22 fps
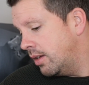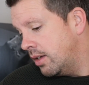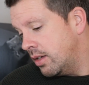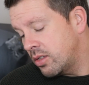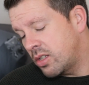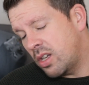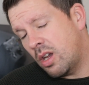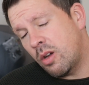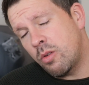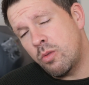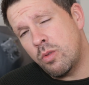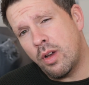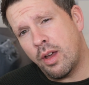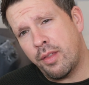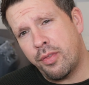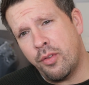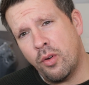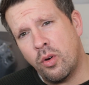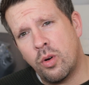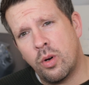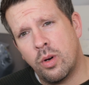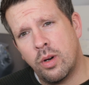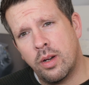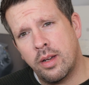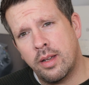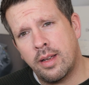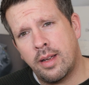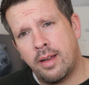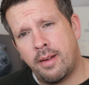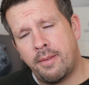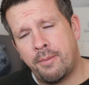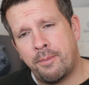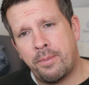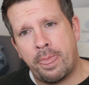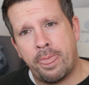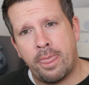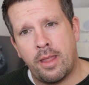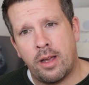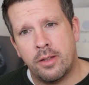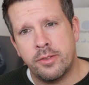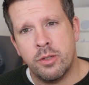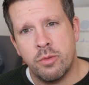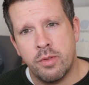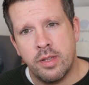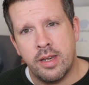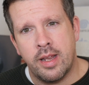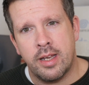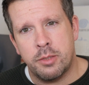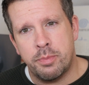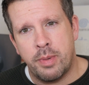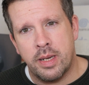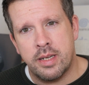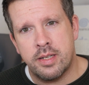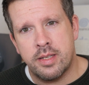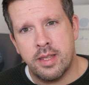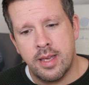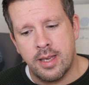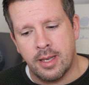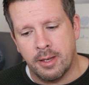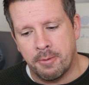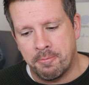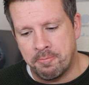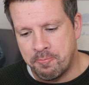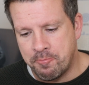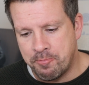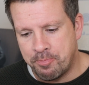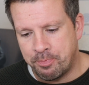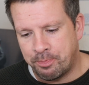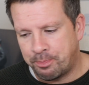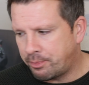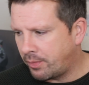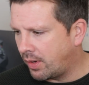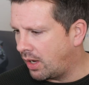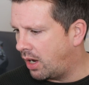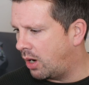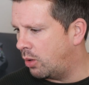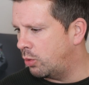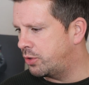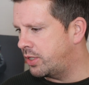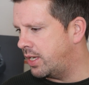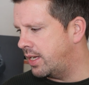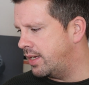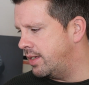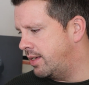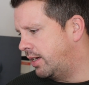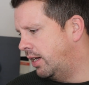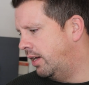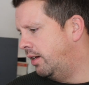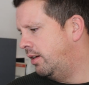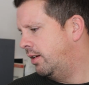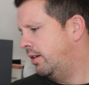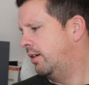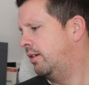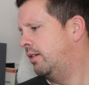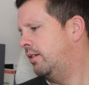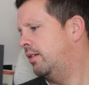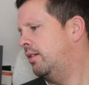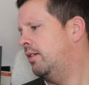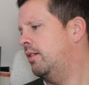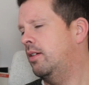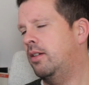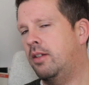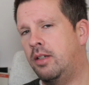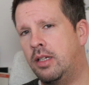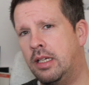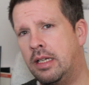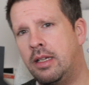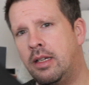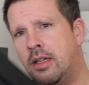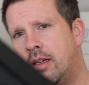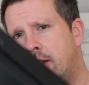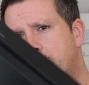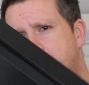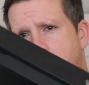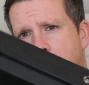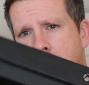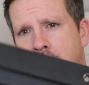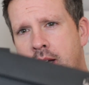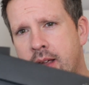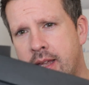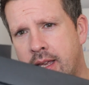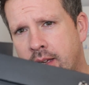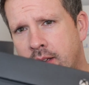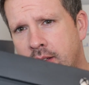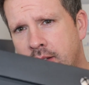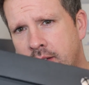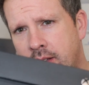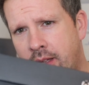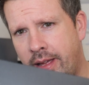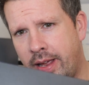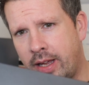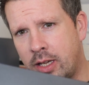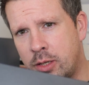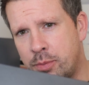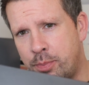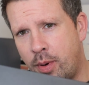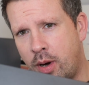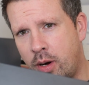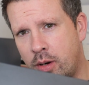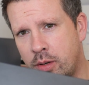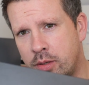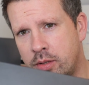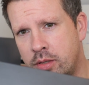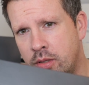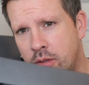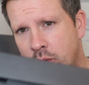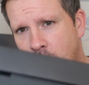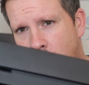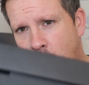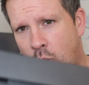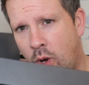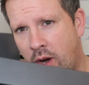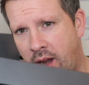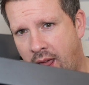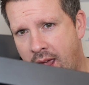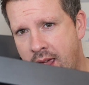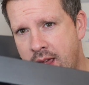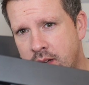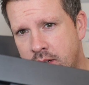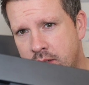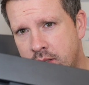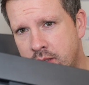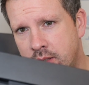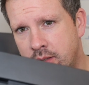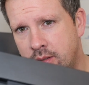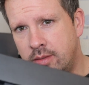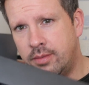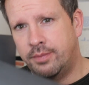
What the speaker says: So I thought I'll do the next best thing. I'll take my Xbox One X